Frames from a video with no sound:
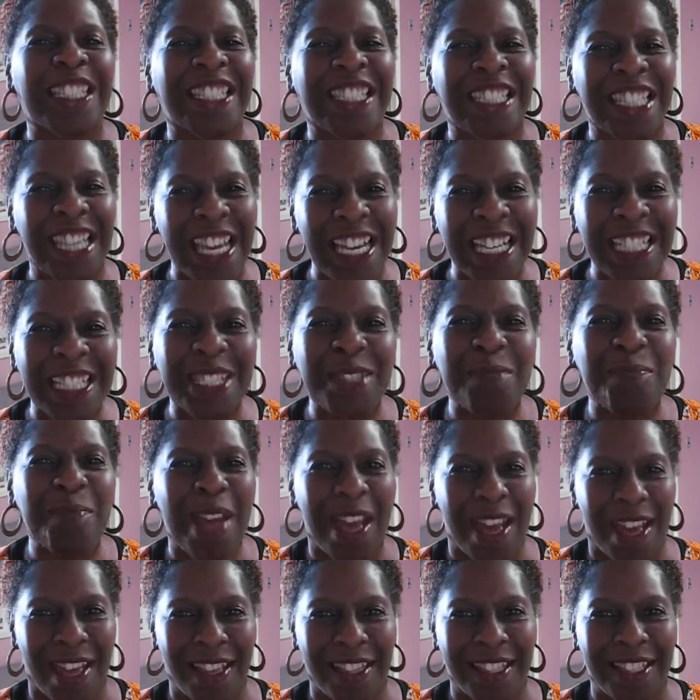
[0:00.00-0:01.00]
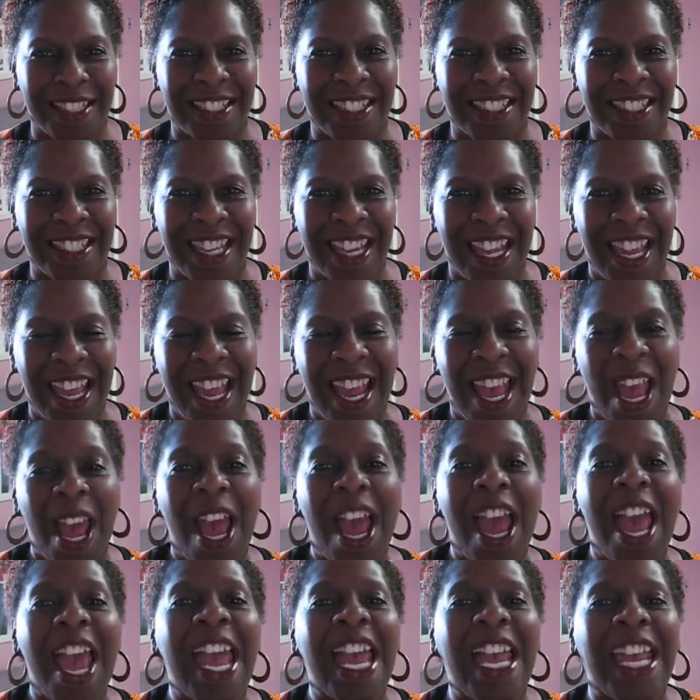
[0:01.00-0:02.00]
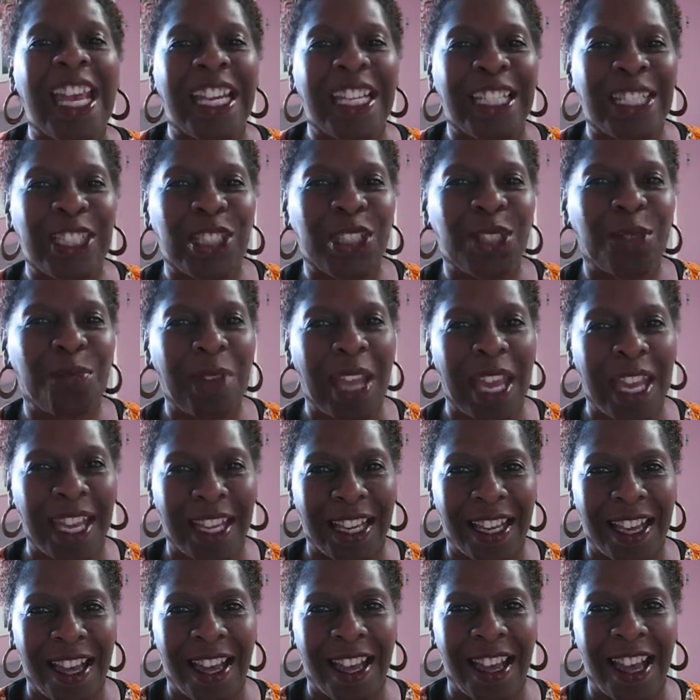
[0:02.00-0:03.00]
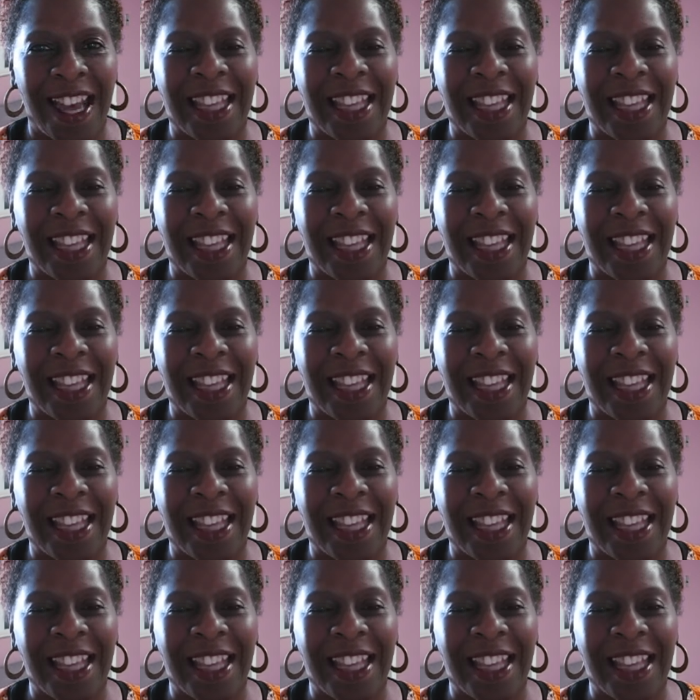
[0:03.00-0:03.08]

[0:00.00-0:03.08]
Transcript: six months in Jamaica.